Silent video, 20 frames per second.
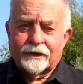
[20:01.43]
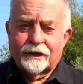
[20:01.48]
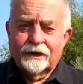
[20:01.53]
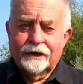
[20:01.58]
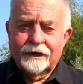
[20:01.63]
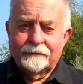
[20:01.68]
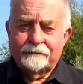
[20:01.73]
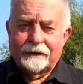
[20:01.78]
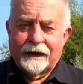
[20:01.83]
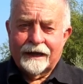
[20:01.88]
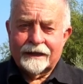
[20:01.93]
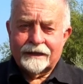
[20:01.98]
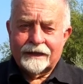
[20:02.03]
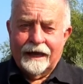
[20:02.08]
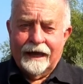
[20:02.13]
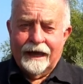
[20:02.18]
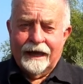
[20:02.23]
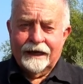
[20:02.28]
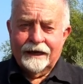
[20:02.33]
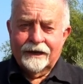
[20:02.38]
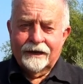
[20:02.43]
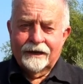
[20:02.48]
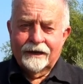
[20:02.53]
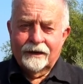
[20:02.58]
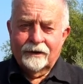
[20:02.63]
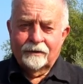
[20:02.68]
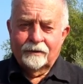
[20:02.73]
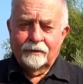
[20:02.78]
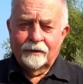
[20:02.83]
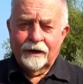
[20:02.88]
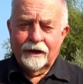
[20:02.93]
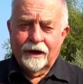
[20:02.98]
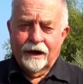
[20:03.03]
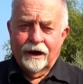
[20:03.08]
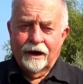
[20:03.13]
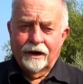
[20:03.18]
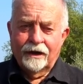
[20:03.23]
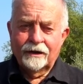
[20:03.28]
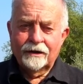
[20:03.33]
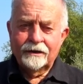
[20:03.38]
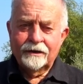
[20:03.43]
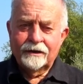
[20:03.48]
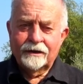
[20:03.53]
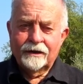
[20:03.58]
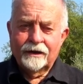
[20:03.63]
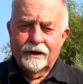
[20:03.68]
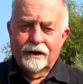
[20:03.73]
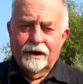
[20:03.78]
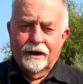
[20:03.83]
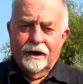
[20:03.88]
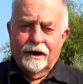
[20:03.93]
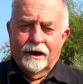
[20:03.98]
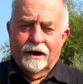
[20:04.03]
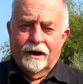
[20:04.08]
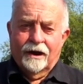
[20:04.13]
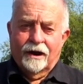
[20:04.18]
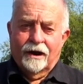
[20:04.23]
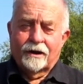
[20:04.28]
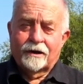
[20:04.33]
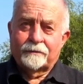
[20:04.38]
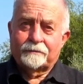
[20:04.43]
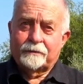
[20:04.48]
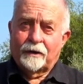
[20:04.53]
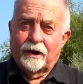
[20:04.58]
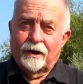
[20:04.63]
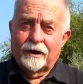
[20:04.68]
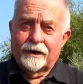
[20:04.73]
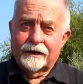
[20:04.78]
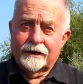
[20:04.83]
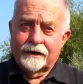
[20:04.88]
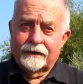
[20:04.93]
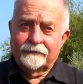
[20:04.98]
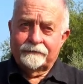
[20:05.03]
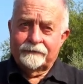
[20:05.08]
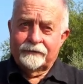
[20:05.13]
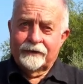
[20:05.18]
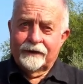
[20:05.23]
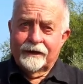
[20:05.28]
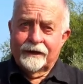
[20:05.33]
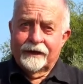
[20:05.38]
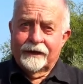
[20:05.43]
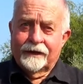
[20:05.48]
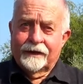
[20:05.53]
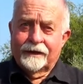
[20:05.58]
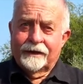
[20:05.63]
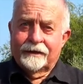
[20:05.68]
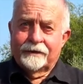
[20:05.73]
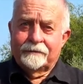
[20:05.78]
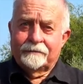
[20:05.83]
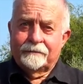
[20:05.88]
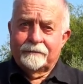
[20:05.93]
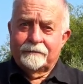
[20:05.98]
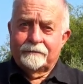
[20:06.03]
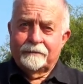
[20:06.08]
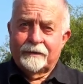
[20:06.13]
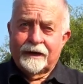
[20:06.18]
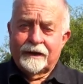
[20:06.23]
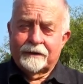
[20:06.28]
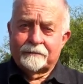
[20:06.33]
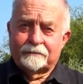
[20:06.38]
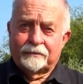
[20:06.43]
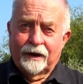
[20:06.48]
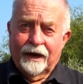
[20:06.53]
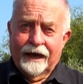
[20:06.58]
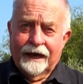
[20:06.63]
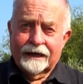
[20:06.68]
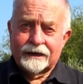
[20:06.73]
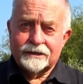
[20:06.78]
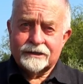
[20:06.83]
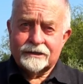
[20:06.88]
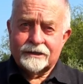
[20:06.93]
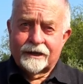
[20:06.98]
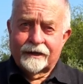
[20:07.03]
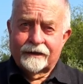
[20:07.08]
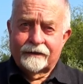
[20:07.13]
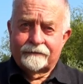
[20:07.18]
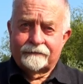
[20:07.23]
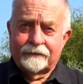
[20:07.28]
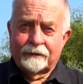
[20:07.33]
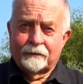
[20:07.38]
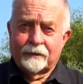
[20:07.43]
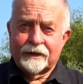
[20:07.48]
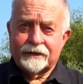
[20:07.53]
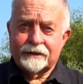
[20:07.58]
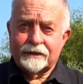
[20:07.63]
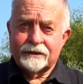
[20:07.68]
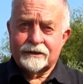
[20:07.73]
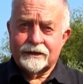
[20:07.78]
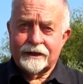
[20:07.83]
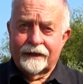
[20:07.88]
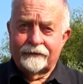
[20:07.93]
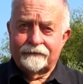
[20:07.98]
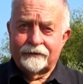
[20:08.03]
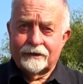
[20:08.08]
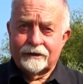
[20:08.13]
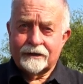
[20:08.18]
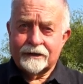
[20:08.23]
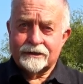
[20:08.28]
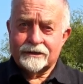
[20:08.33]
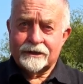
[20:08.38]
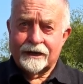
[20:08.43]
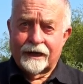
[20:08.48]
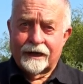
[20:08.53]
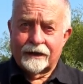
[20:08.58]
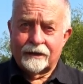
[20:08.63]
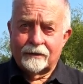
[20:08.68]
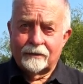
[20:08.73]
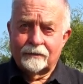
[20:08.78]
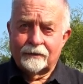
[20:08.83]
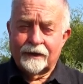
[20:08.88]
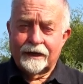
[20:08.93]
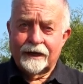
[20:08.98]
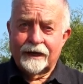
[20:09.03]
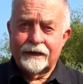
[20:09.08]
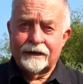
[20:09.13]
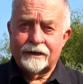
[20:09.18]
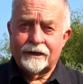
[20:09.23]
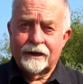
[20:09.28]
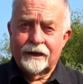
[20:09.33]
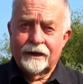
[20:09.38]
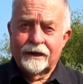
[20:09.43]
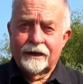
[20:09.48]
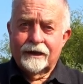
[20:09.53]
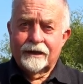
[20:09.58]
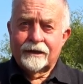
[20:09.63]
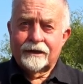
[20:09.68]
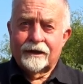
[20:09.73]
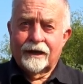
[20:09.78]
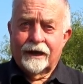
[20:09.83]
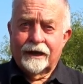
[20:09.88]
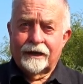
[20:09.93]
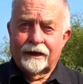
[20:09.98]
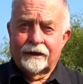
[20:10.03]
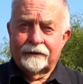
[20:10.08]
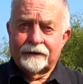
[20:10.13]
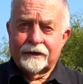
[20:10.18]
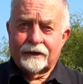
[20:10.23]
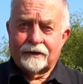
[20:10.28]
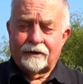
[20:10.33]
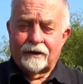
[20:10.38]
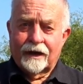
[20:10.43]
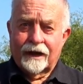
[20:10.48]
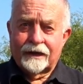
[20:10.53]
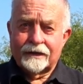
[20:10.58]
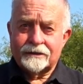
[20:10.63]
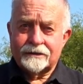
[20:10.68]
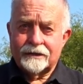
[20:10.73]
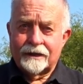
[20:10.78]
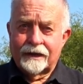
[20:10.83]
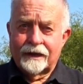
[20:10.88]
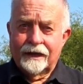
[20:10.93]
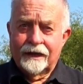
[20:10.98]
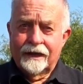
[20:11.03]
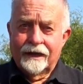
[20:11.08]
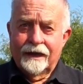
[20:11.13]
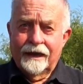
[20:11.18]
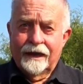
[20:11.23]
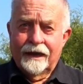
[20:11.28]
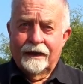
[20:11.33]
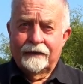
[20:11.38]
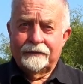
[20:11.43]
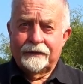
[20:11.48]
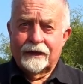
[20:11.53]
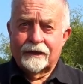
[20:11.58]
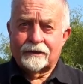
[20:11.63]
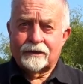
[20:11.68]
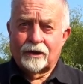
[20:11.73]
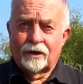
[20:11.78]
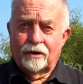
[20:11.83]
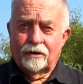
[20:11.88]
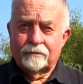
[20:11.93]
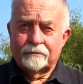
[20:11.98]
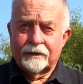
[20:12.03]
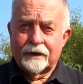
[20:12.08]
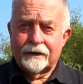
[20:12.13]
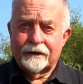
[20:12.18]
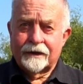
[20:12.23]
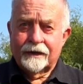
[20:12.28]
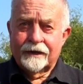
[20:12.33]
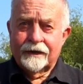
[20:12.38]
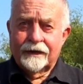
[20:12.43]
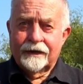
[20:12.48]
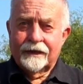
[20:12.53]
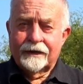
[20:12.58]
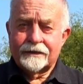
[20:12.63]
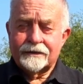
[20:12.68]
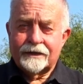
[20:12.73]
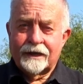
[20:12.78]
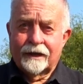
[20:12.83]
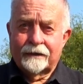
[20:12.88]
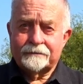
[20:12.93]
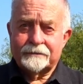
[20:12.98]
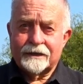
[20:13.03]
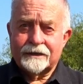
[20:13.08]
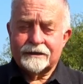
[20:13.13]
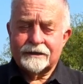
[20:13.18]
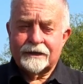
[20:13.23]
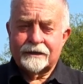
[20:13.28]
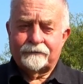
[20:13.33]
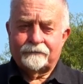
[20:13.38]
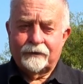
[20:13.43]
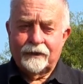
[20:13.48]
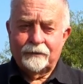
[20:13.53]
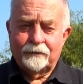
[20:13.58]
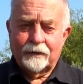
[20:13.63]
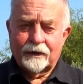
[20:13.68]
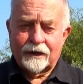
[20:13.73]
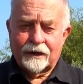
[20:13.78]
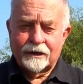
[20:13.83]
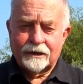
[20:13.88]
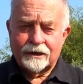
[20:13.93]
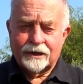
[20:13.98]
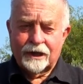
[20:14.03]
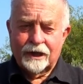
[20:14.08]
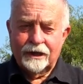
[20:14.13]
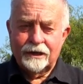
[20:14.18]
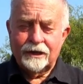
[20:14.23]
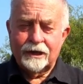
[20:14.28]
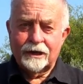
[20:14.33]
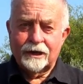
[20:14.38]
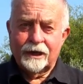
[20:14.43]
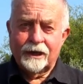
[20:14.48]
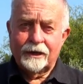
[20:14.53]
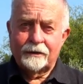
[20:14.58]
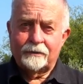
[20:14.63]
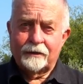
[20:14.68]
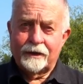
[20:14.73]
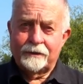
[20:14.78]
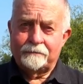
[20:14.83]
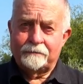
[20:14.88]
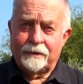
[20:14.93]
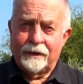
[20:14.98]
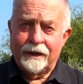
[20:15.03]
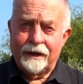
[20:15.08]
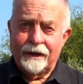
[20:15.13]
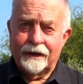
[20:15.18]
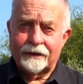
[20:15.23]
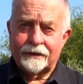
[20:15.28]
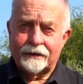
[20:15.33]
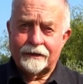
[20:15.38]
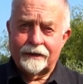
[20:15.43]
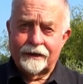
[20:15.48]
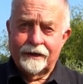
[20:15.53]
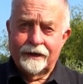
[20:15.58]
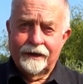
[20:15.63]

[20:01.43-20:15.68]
good about that, we all are part of being blessed from what the Savior has done when he died on the cross and the atonement has helped us. If we continually repent